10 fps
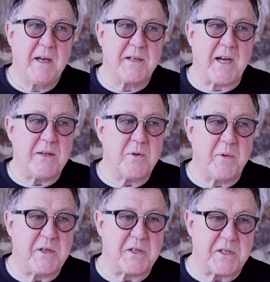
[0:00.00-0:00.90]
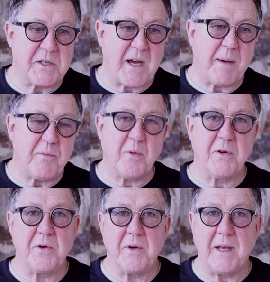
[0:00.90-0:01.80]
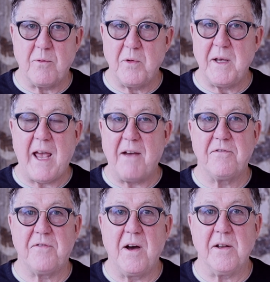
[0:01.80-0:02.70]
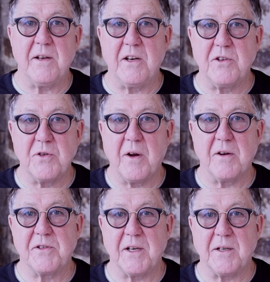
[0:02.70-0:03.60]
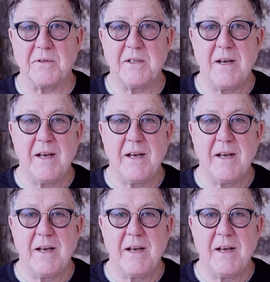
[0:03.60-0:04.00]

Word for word: times when we just stop what we're doing and we have fun and enjoy ourselves.